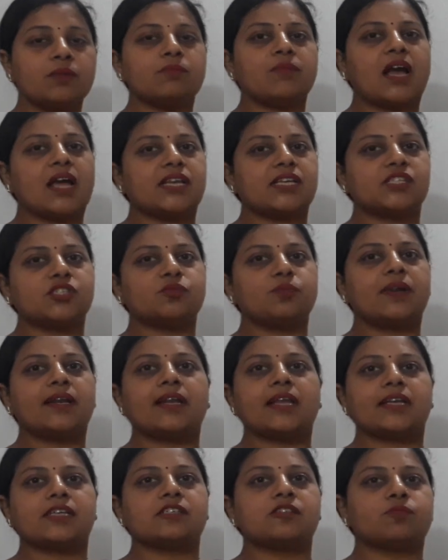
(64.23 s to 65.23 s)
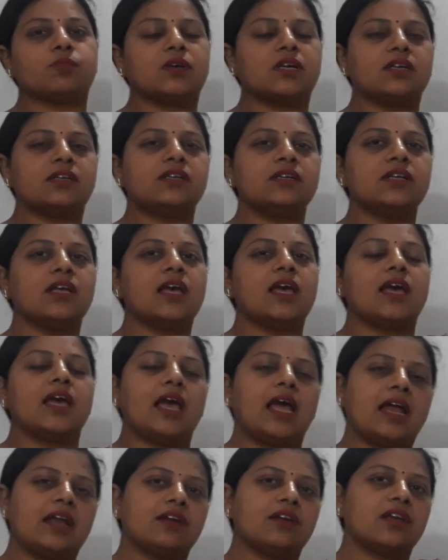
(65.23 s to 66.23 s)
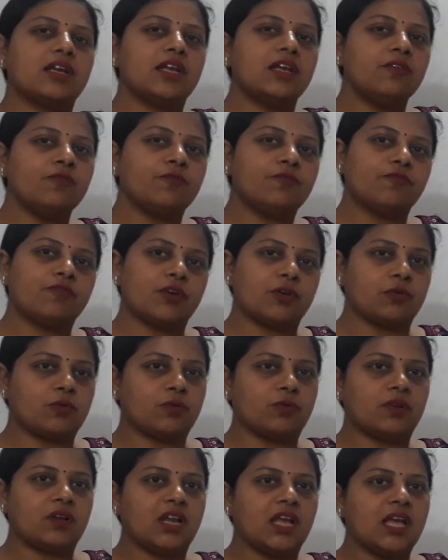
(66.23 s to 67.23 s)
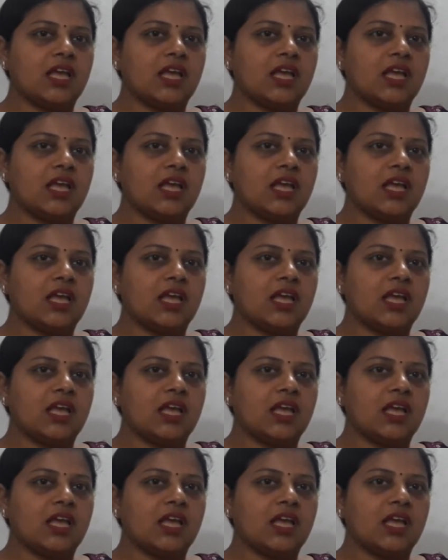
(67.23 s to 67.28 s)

management expert Henry Fayol.